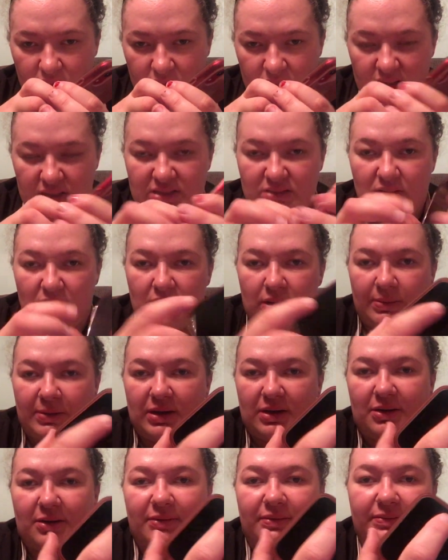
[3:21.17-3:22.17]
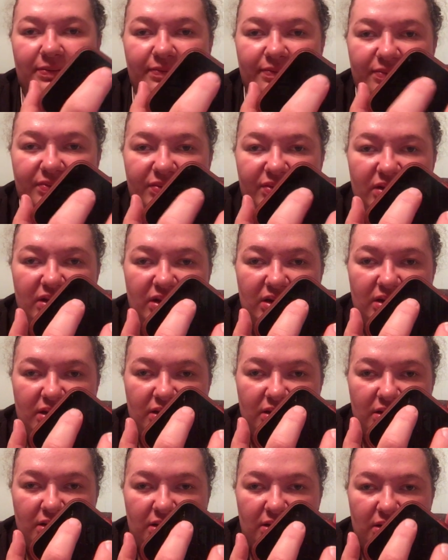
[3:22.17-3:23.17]
It's right up here
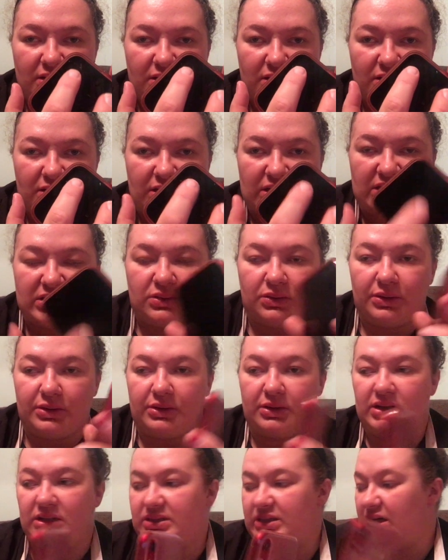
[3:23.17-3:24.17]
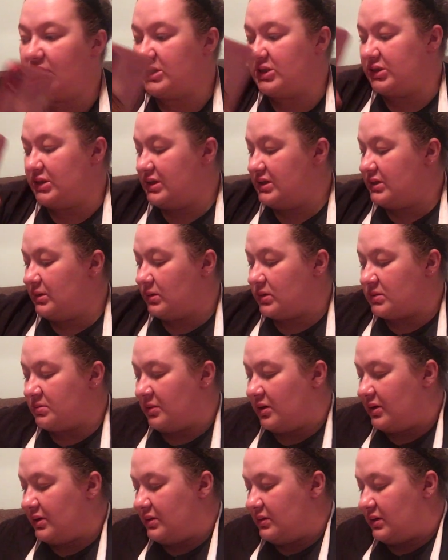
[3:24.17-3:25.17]
in this corner. It's actually so
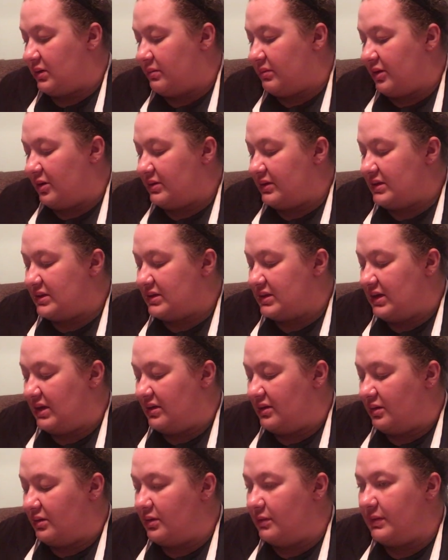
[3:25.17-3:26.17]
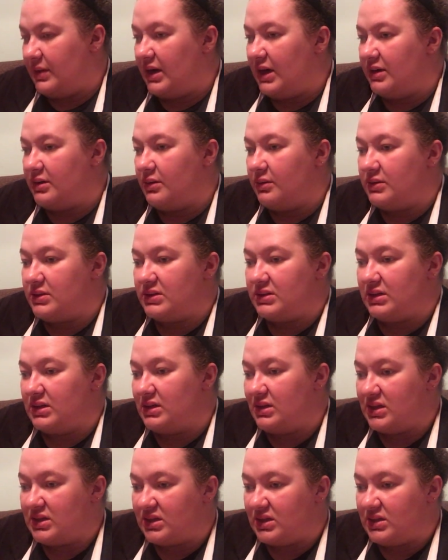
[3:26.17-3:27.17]
small you can barely see it. The only way I noticed it
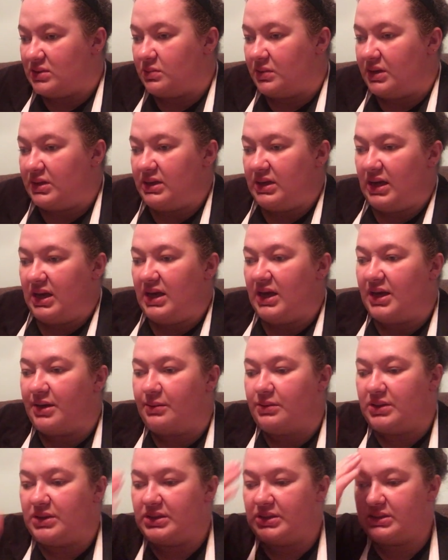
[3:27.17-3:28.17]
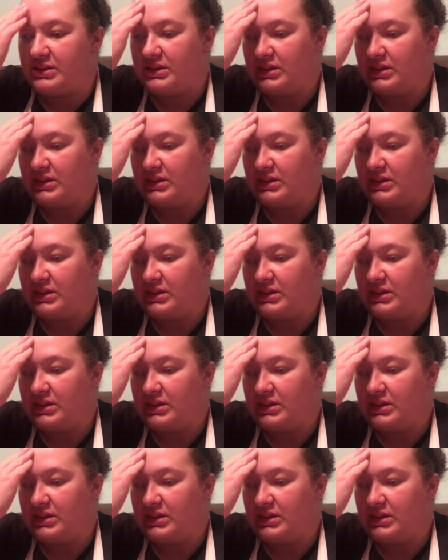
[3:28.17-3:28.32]
is because one day I was